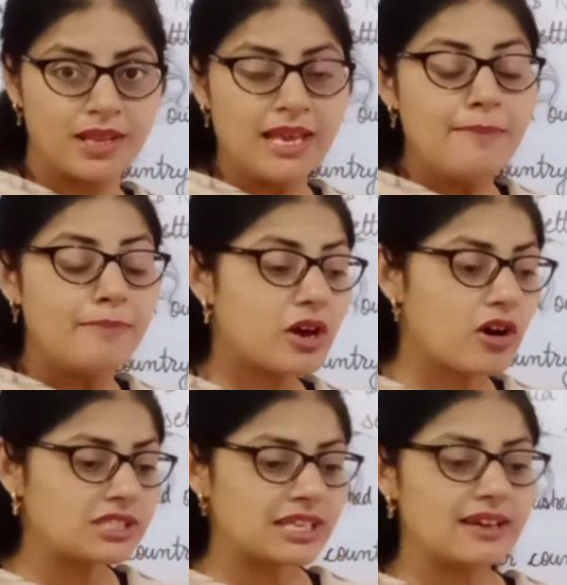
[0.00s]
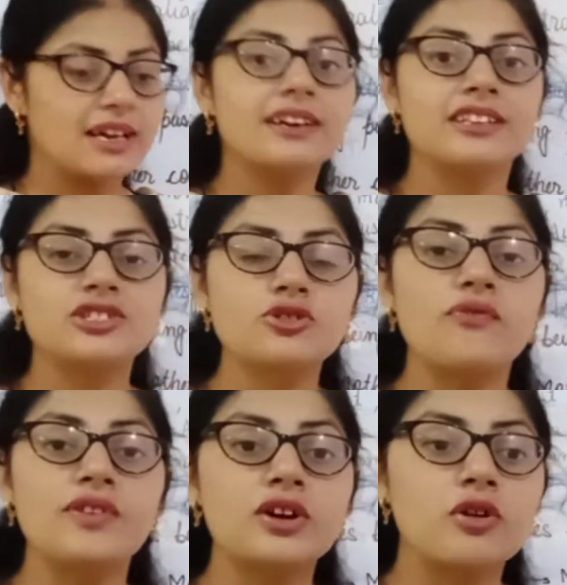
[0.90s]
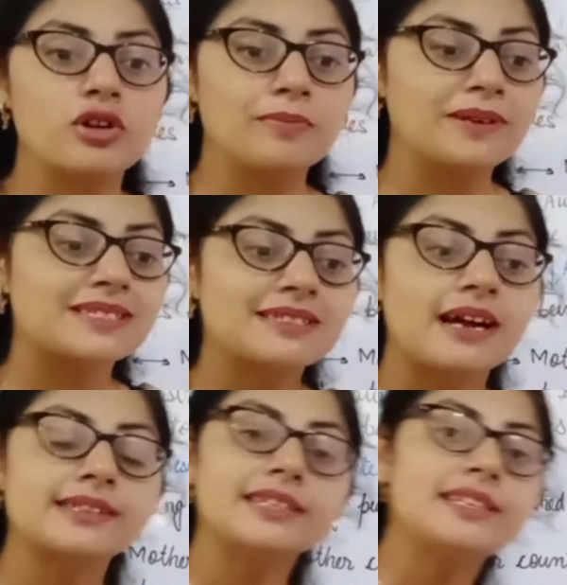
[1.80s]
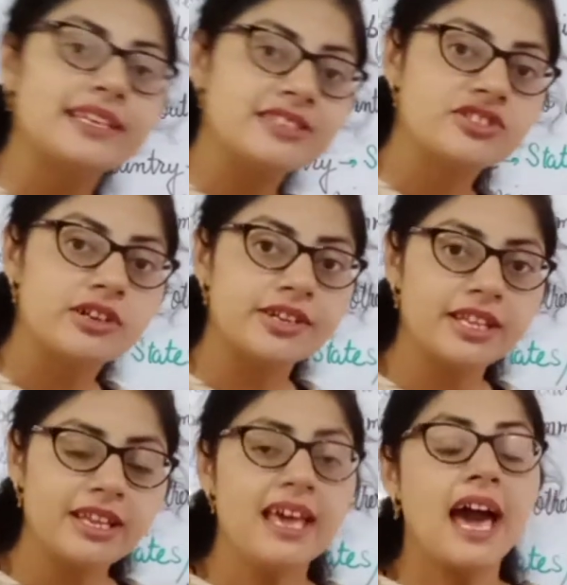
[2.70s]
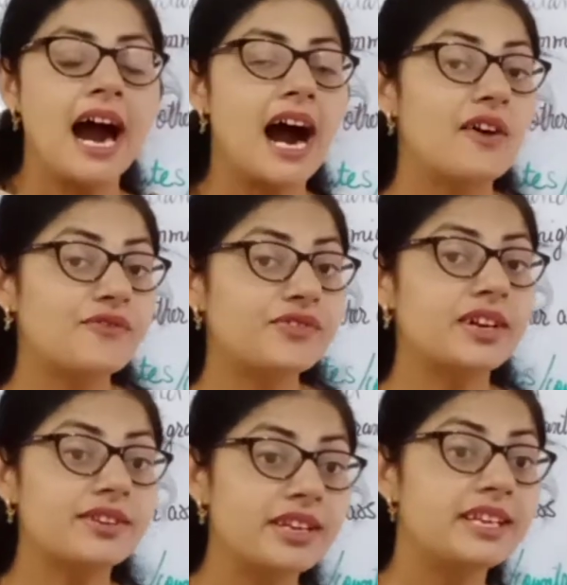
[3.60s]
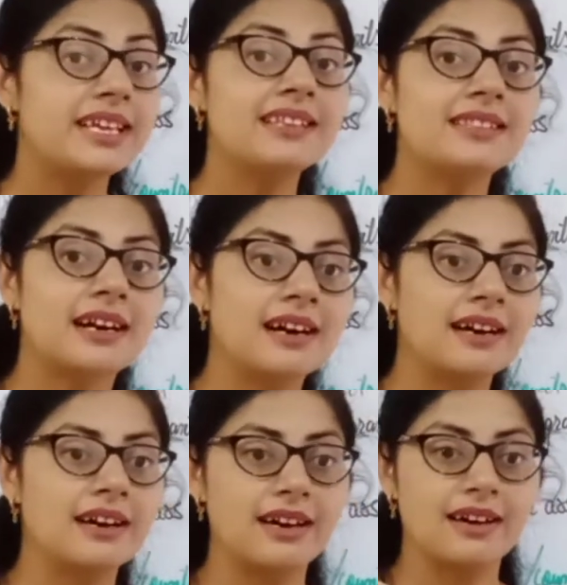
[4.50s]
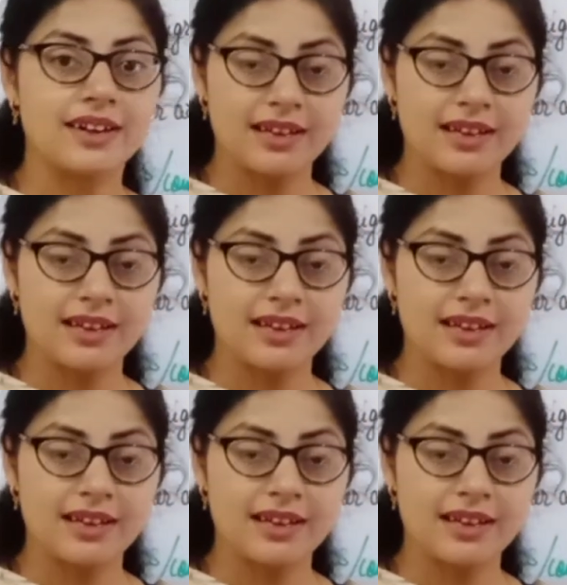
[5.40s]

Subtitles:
Because Christopher Columbus started his journey after reading the